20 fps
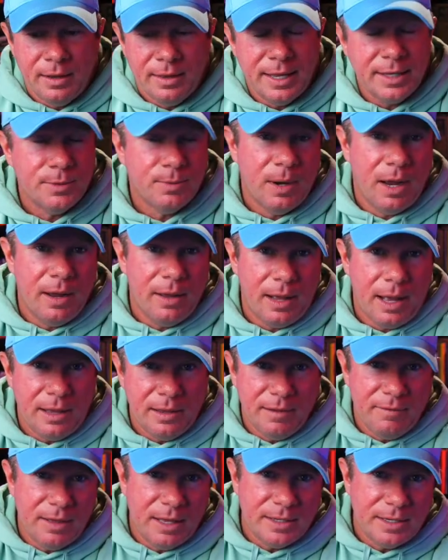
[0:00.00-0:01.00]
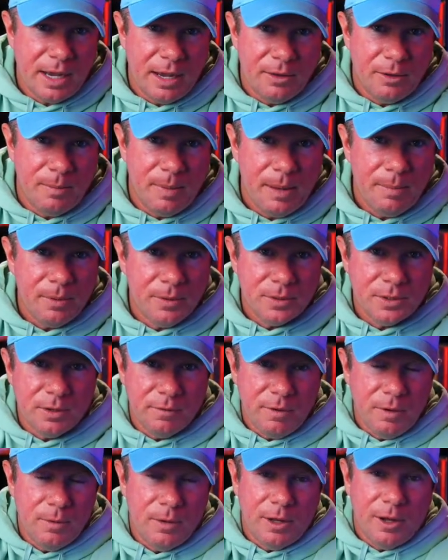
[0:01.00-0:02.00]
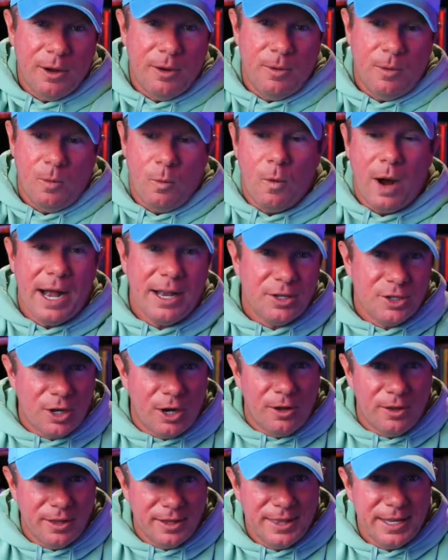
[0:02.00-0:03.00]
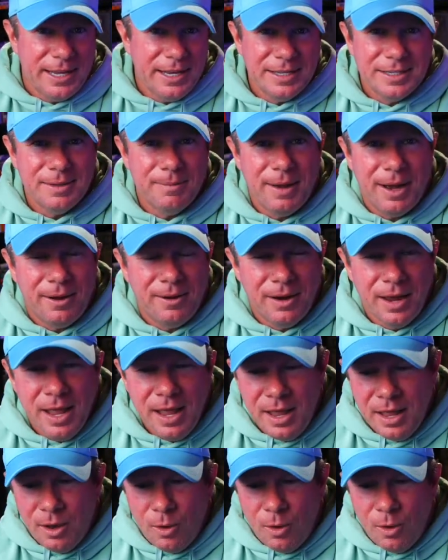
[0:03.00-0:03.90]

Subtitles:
That's what I'll leave that to other people. So if you want to go watch all the things about